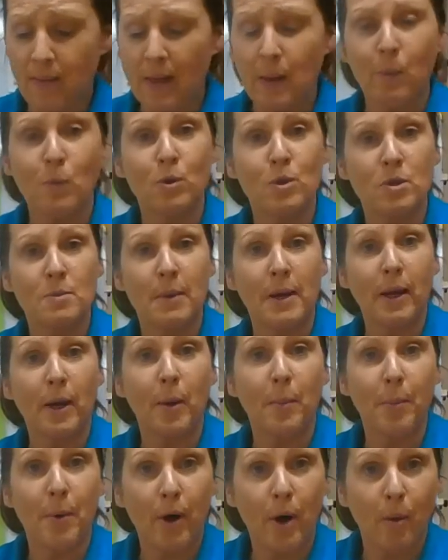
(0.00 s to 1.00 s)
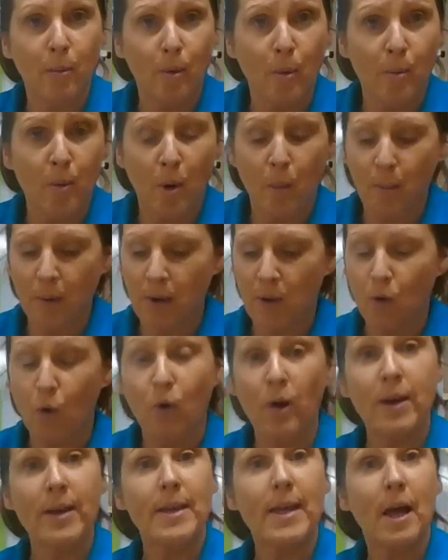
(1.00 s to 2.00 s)
They want to make a purple poppy
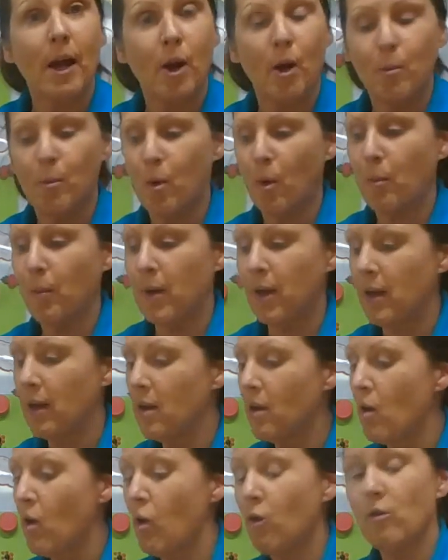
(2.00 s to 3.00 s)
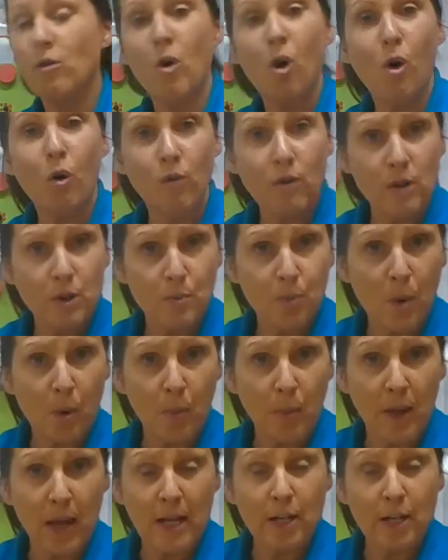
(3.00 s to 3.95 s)
or a yellow poppy or an orange poppy.